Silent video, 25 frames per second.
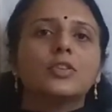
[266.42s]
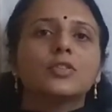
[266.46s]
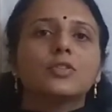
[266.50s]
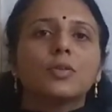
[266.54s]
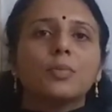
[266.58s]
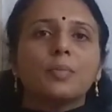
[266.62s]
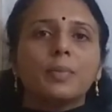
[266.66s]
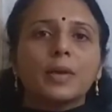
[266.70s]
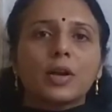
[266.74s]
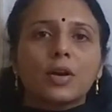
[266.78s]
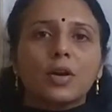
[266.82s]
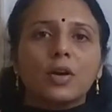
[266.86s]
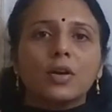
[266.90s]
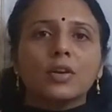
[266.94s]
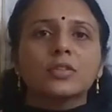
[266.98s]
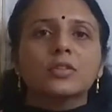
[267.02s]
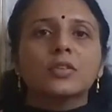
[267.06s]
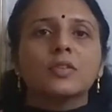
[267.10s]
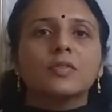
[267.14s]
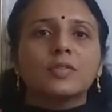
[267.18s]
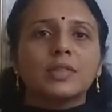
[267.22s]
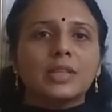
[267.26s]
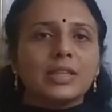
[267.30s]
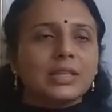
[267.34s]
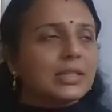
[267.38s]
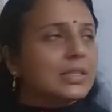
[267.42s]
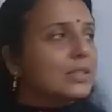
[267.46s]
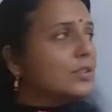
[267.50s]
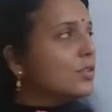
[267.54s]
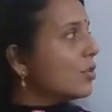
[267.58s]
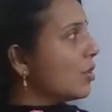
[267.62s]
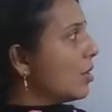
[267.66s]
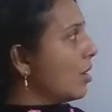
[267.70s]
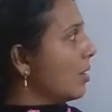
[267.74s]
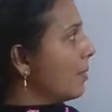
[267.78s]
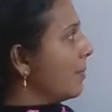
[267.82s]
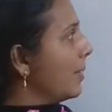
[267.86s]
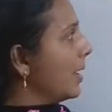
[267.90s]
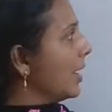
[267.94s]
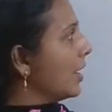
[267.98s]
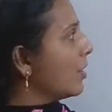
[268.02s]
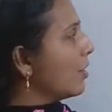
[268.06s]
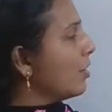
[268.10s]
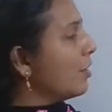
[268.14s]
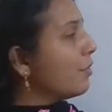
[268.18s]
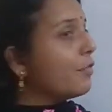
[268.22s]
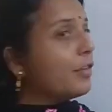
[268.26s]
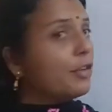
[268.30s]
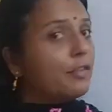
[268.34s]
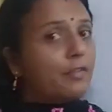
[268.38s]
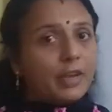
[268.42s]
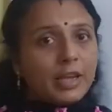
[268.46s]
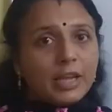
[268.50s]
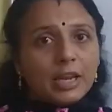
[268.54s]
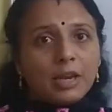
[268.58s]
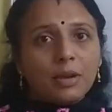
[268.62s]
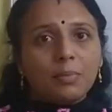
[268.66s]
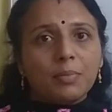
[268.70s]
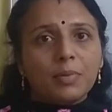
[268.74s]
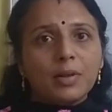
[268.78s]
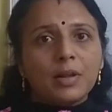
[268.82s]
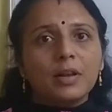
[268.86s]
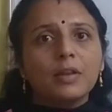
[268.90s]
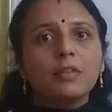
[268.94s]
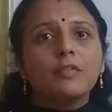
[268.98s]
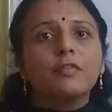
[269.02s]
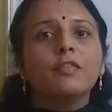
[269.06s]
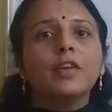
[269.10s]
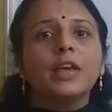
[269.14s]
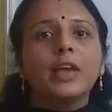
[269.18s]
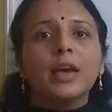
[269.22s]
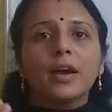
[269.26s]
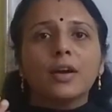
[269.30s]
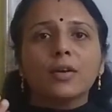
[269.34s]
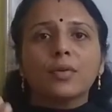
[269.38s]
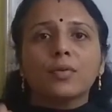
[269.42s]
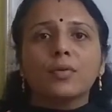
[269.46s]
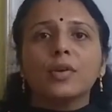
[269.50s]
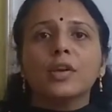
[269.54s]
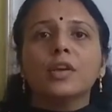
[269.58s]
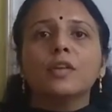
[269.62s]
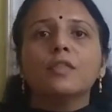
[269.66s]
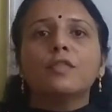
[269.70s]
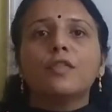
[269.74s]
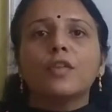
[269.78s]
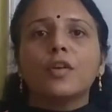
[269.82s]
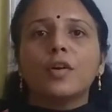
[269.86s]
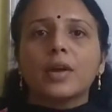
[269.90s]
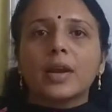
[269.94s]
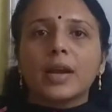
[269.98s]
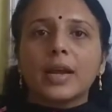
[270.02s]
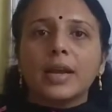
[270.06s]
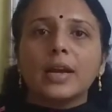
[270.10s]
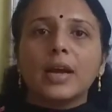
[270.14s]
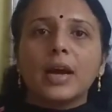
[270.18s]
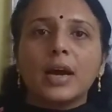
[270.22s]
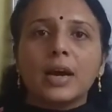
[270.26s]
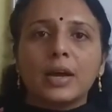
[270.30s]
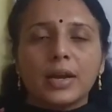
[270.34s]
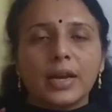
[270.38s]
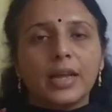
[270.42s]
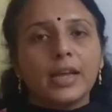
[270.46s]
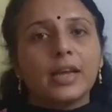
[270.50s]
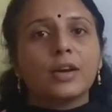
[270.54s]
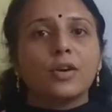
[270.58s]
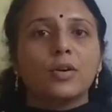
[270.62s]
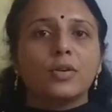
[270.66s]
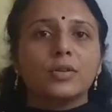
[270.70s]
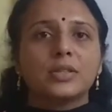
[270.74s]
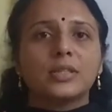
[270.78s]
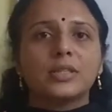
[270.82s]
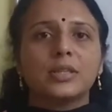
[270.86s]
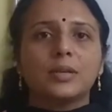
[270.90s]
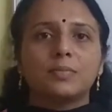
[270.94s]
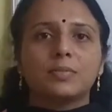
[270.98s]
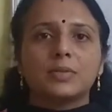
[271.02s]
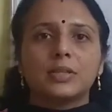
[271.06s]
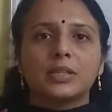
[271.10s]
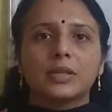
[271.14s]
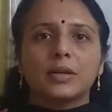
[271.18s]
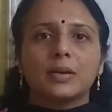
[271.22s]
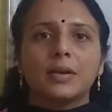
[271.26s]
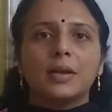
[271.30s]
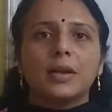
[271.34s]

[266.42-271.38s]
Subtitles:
So because of this drawback of a variable, we are going for an array concept.